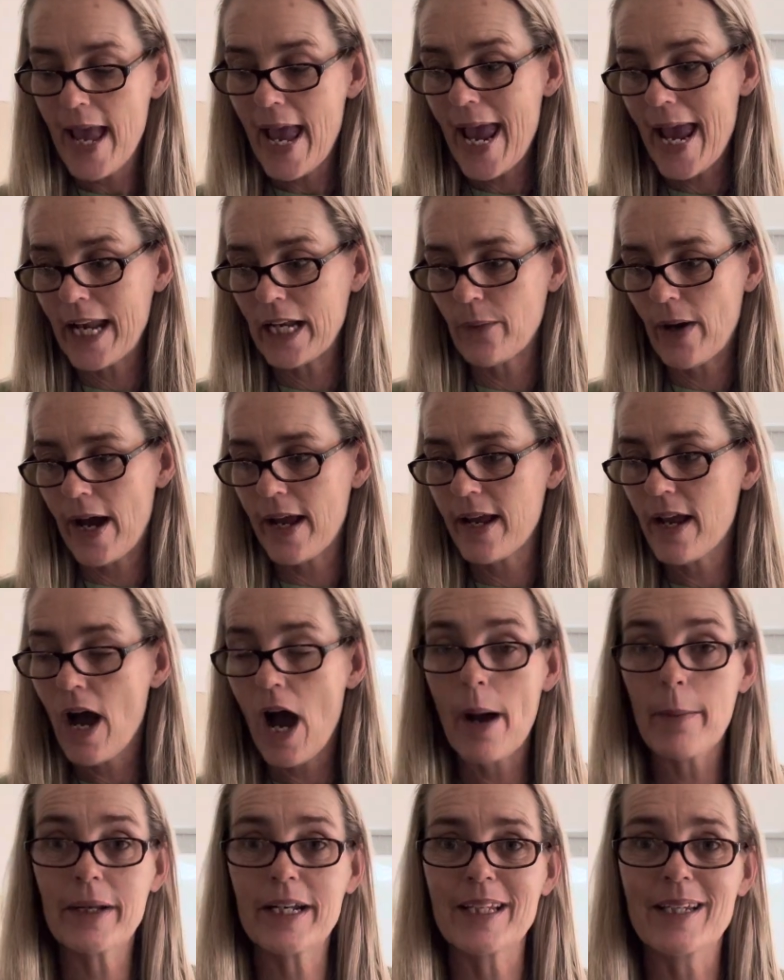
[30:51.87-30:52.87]
Anyway,
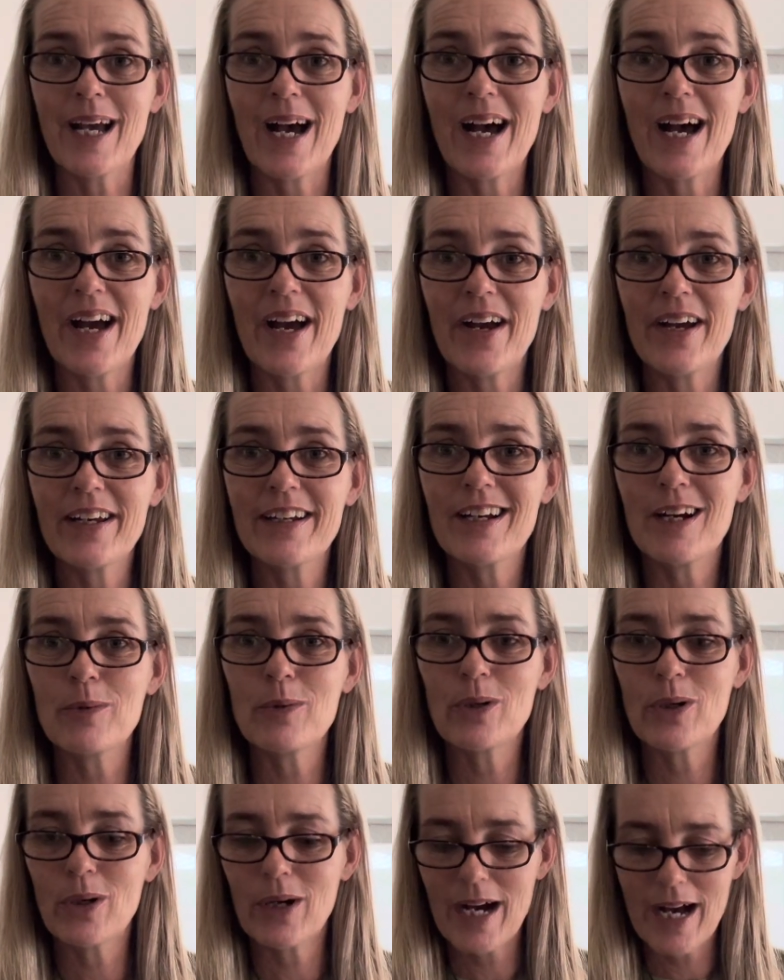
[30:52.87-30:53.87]
I'm going to go. Got
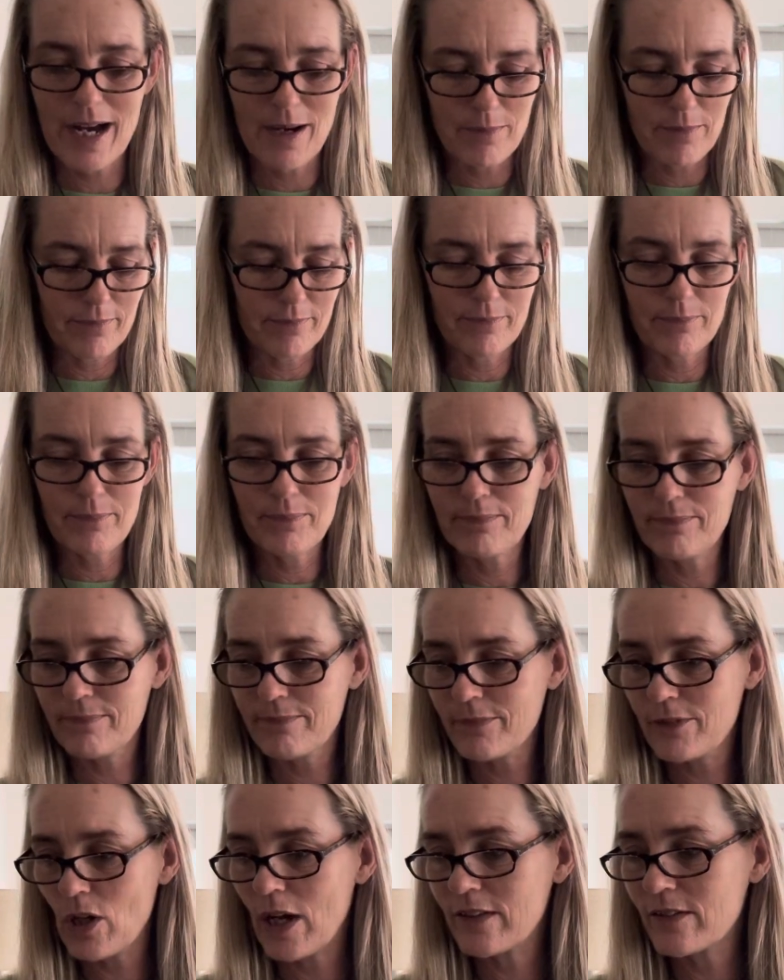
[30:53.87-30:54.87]
more
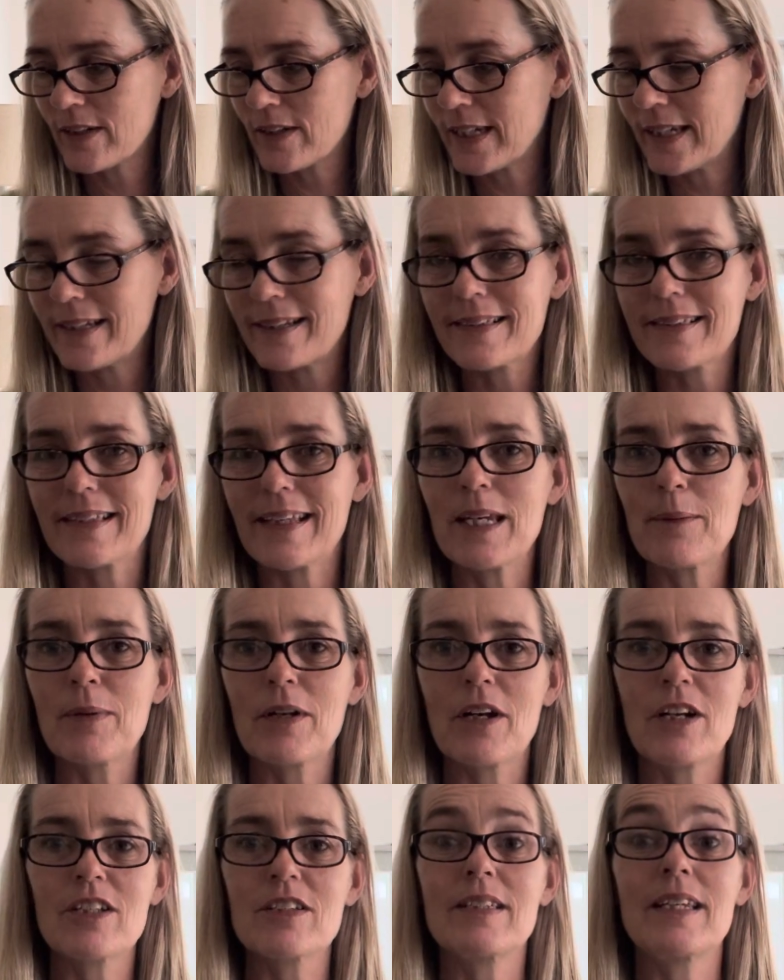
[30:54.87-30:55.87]
clients I need to see, but
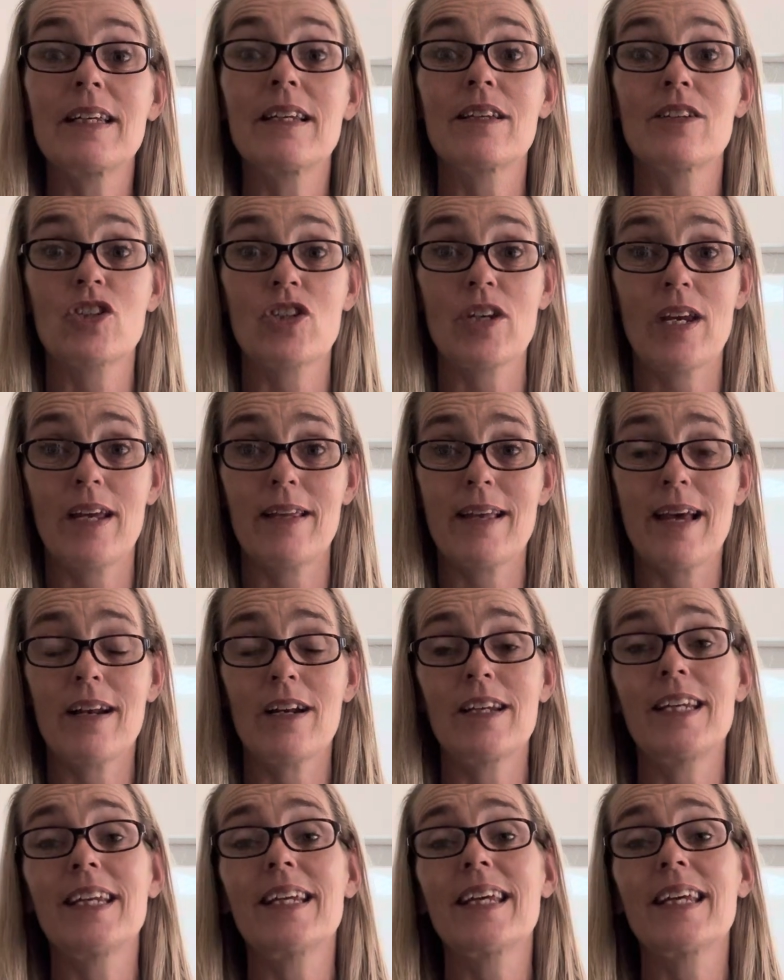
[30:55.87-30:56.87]
I just needed to share that.
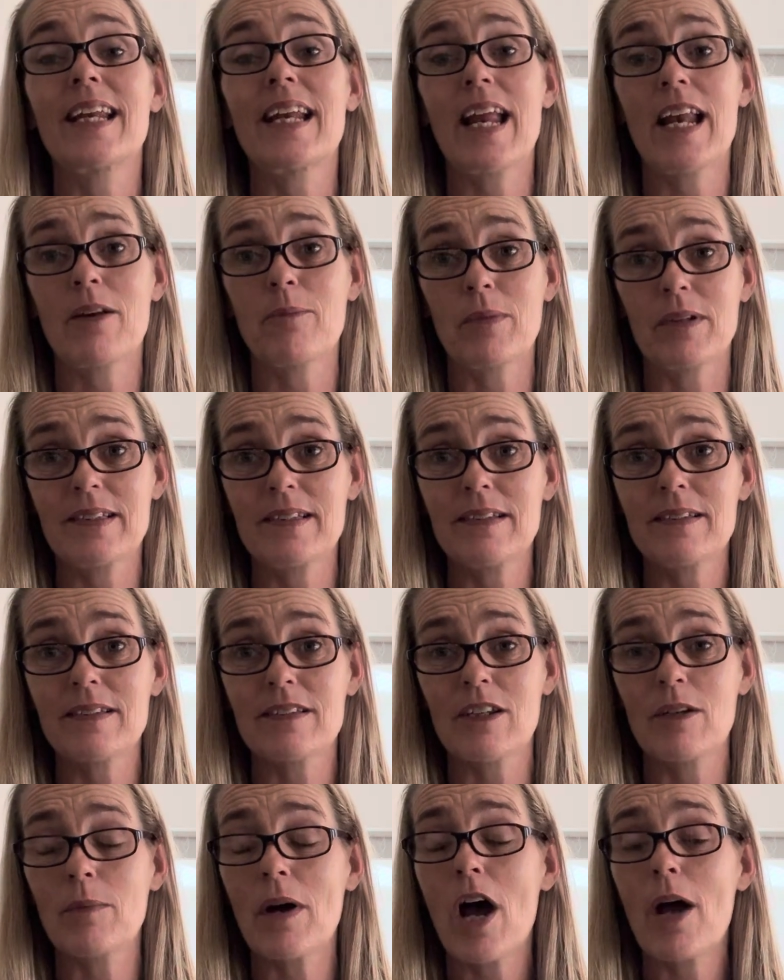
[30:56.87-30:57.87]
I need to get out of my
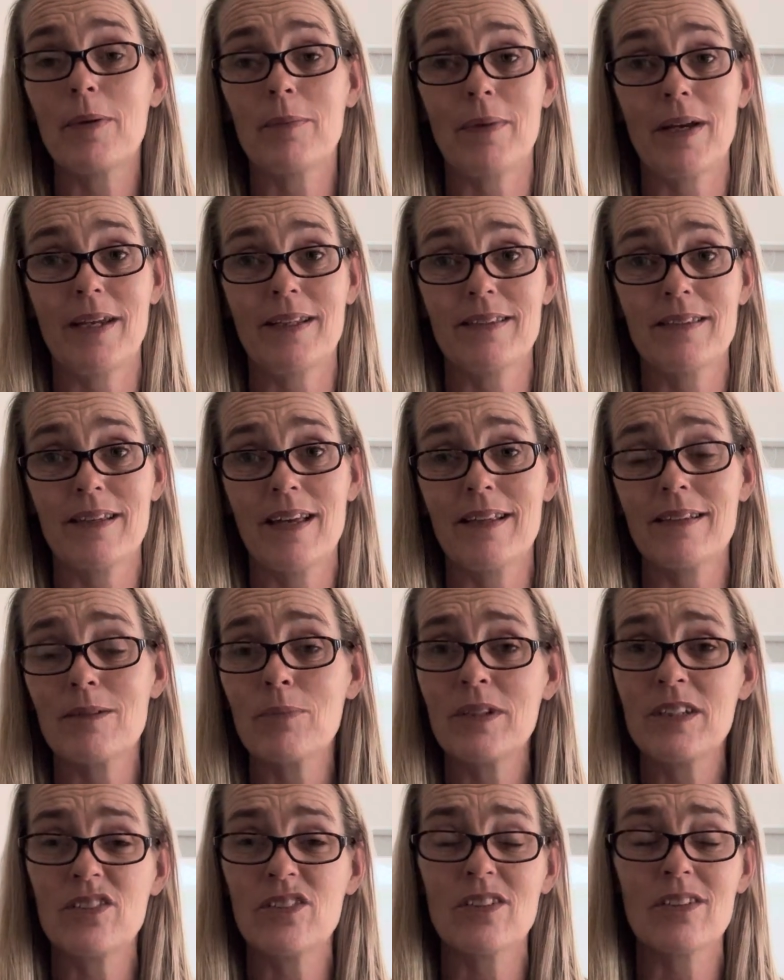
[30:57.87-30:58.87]
system. I hope it made sense. And
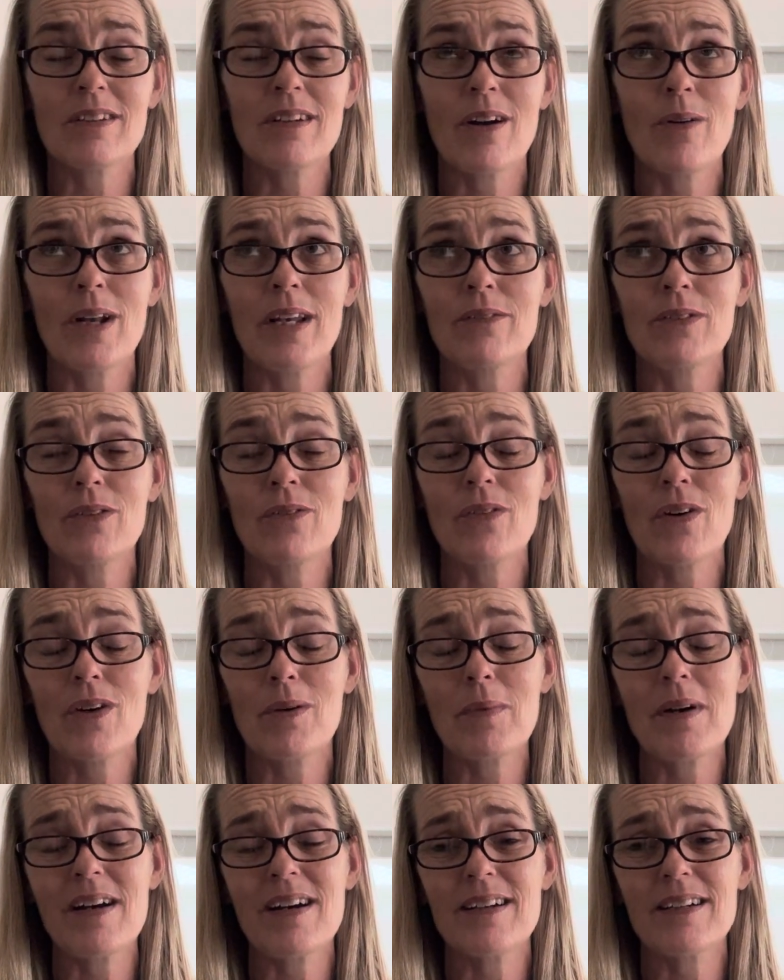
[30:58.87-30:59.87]
please just know I love you very
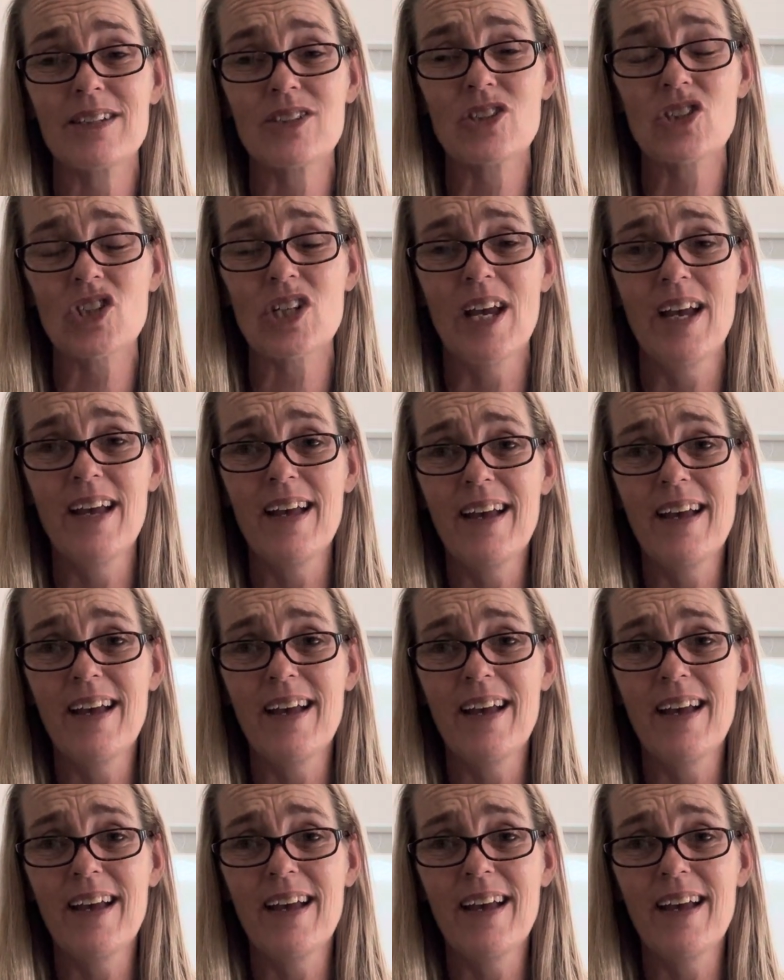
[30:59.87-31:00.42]
much.